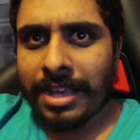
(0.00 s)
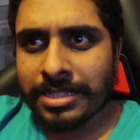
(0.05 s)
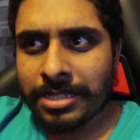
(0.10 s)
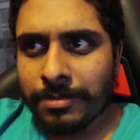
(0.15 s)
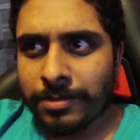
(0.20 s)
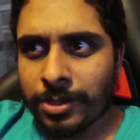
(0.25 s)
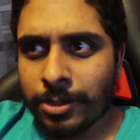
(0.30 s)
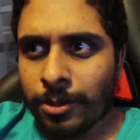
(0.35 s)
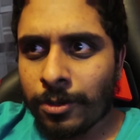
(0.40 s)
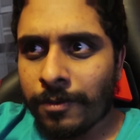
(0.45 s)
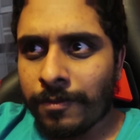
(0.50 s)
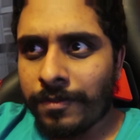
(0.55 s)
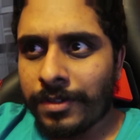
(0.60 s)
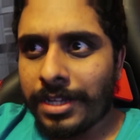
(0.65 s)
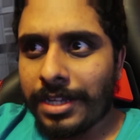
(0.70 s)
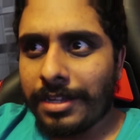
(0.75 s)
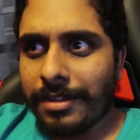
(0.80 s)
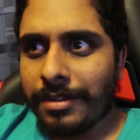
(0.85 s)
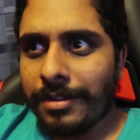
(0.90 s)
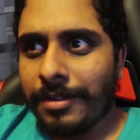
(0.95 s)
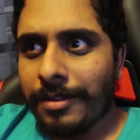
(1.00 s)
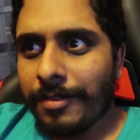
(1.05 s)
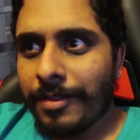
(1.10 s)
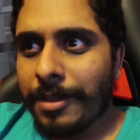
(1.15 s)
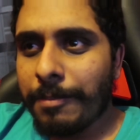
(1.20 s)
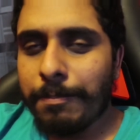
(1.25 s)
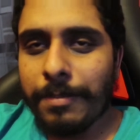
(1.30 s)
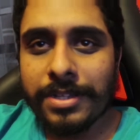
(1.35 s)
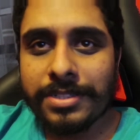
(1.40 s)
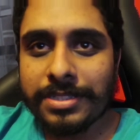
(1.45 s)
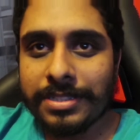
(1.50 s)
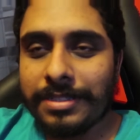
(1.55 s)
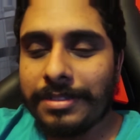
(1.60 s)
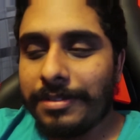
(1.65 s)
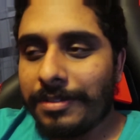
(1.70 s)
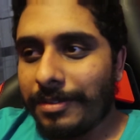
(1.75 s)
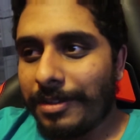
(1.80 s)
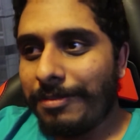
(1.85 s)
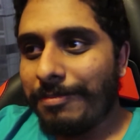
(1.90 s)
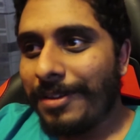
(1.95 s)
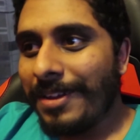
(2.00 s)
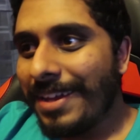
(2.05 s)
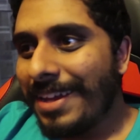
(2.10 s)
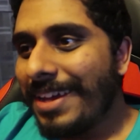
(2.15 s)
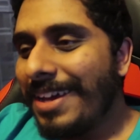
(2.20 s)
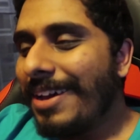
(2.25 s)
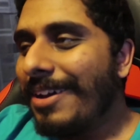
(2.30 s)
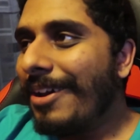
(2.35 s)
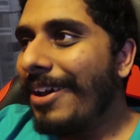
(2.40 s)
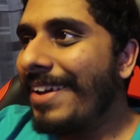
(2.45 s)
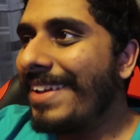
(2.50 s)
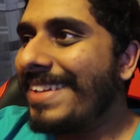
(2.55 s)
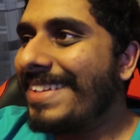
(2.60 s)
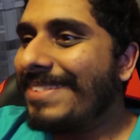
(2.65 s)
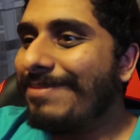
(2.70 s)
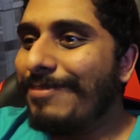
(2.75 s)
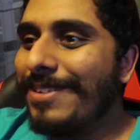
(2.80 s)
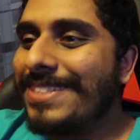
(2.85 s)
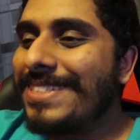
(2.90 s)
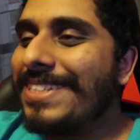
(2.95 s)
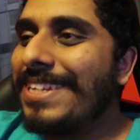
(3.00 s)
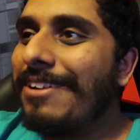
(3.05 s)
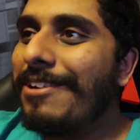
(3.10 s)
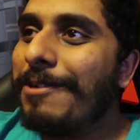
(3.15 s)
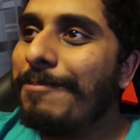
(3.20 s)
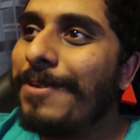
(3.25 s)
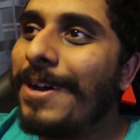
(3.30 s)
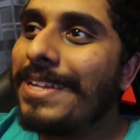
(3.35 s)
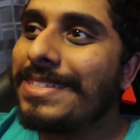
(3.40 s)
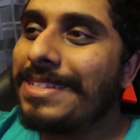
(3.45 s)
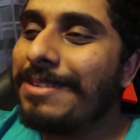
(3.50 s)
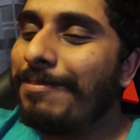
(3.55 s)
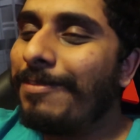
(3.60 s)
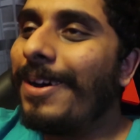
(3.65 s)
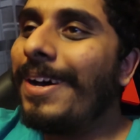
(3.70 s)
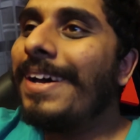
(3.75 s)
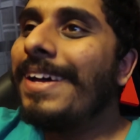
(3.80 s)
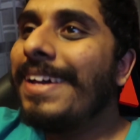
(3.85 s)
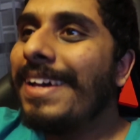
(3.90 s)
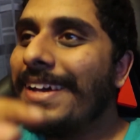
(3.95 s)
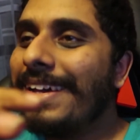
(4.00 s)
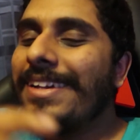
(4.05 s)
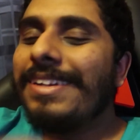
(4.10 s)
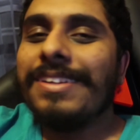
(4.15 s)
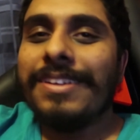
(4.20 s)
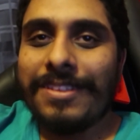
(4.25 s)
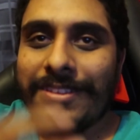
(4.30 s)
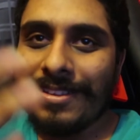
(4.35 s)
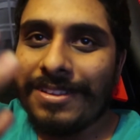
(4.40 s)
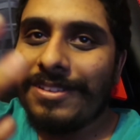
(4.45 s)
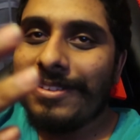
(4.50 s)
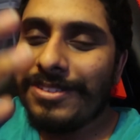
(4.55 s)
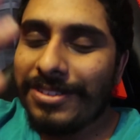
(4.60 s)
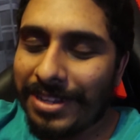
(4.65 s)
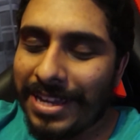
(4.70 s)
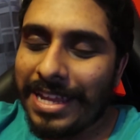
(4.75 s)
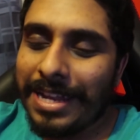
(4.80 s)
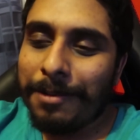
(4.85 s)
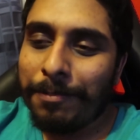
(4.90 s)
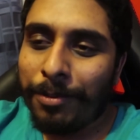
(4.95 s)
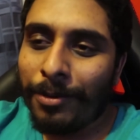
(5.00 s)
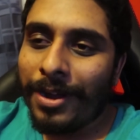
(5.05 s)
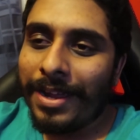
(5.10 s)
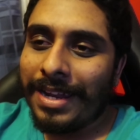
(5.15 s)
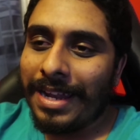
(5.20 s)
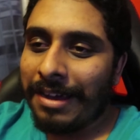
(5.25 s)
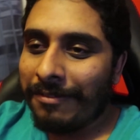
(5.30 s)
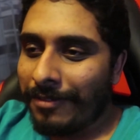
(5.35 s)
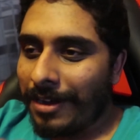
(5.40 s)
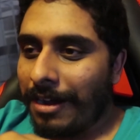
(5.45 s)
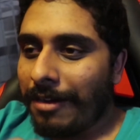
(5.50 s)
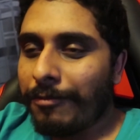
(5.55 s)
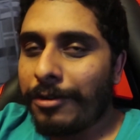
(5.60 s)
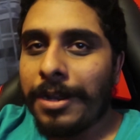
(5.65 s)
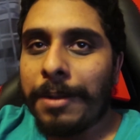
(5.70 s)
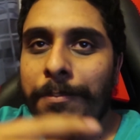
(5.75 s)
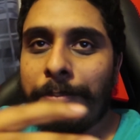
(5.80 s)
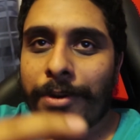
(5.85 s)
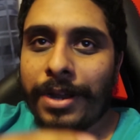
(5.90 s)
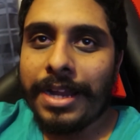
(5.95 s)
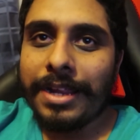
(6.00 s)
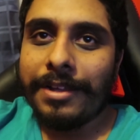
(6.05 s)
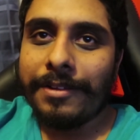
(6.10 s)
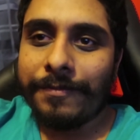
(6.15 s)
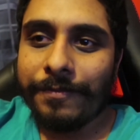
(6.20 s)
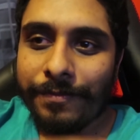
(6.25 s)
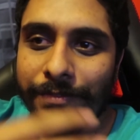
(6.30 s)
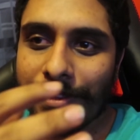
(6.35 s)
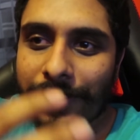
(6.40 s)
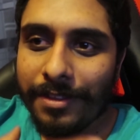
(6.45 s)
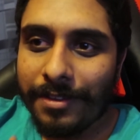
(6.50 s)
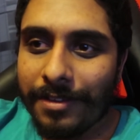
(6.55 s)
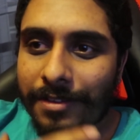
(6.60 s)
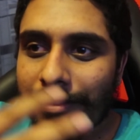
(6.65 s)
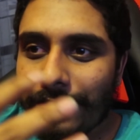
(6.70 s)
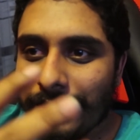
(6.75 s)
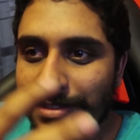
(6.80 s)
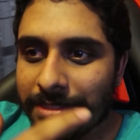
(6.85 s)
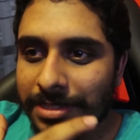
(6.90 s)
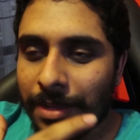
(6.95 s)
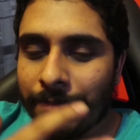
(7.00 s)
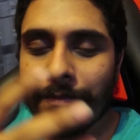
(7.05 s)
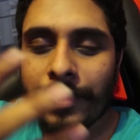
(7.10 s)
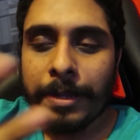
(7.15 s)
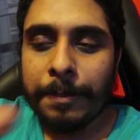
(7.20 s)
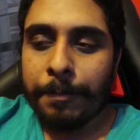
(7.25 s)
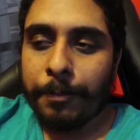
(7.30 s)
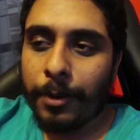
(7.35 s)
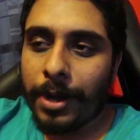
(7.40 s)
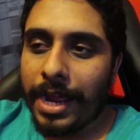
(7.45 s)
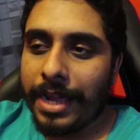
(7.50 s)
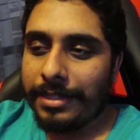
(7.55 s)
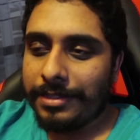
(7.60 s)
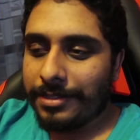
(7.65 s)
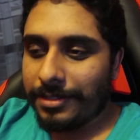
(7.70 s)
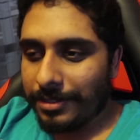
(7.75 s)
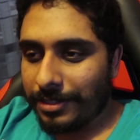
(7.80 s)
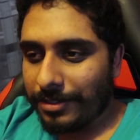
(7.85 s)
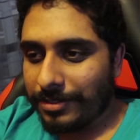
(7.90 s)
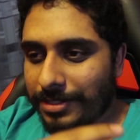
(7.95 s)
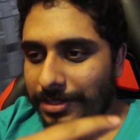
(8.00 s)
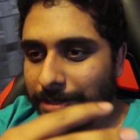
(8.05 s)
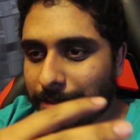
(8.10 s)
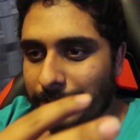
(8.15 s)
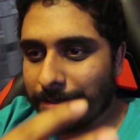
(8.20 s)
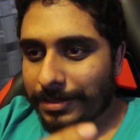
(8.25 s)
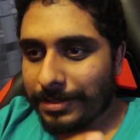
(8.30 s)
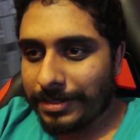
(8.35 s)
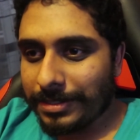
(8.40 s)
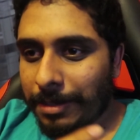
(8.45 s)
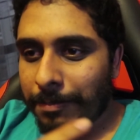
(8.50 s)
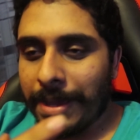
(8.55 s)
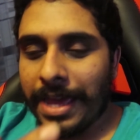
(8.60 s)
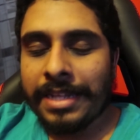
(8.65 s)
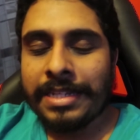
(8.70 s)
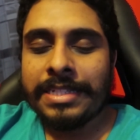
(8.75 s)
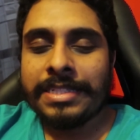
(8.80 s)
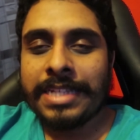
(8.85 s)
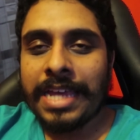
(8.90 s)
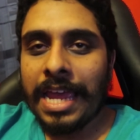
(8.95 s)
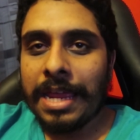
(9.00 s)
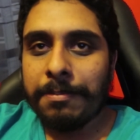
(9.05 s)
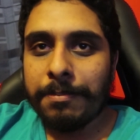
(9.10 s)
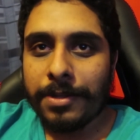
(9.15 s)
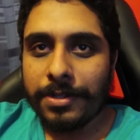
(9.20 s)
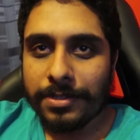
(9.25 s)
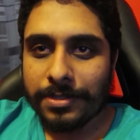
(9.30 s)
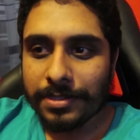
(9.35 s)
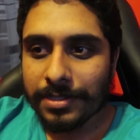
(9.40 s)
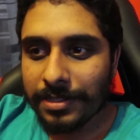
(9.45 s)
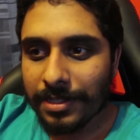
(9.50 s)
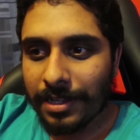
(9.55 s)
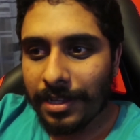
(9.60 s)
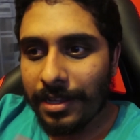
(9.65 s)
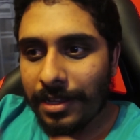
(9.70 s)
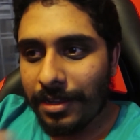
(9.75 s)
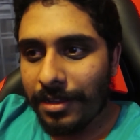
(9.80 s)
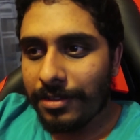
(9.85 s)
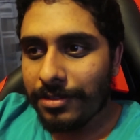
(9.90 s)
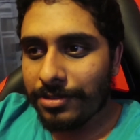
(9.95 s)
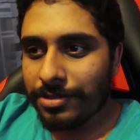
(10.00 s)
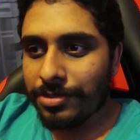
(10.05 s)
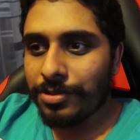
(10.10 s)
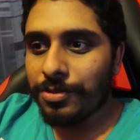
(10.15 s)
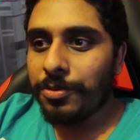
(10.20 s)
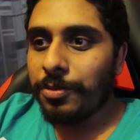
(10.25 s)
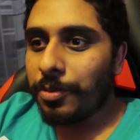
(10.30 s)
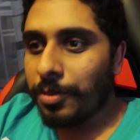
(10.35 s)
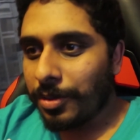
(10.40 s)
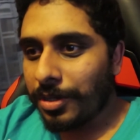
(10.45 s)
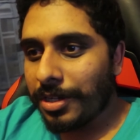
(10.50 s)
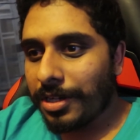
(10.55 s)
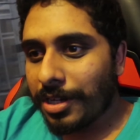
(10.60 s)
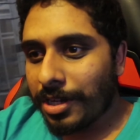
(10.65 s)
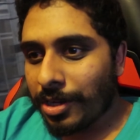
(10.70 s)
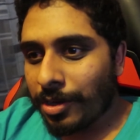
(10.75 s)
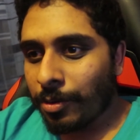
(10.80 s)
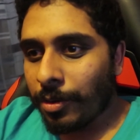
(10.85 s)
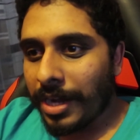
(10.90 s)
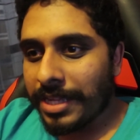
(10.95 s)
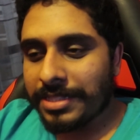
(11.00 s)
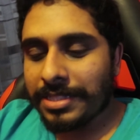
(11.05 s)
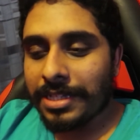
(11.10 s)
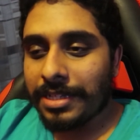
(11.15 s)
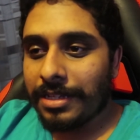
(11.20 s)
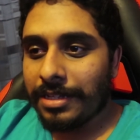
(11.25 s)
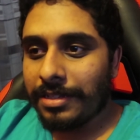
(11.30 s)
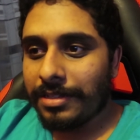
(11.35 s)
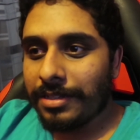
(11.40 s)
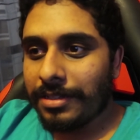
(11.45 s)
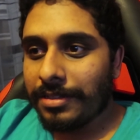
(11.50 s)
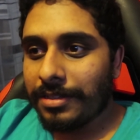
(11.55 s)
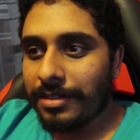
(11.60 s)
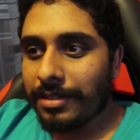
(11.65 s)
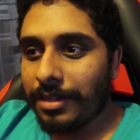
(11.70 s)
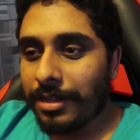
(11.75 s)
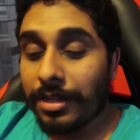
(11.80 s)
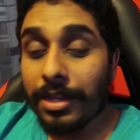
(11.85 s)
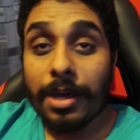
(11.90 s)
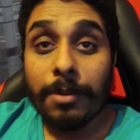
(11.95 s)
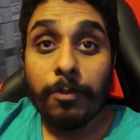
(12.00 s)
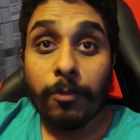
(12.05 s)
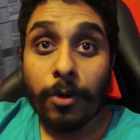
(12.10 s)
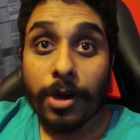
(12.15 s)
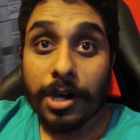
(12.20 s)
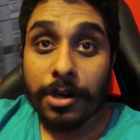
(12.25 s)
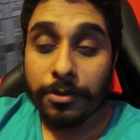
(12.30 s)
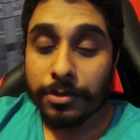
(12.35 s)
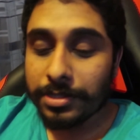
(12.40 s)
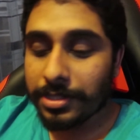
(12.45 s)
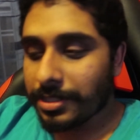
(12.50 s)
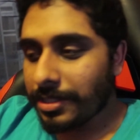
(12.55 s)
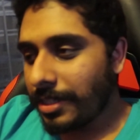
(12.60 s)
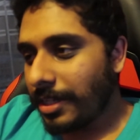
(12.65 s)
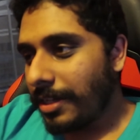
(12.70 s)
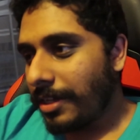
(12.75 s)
like some sort of missionary person, but you get the point. I want to bring something bright, you know, some entertainment to quite a glum world.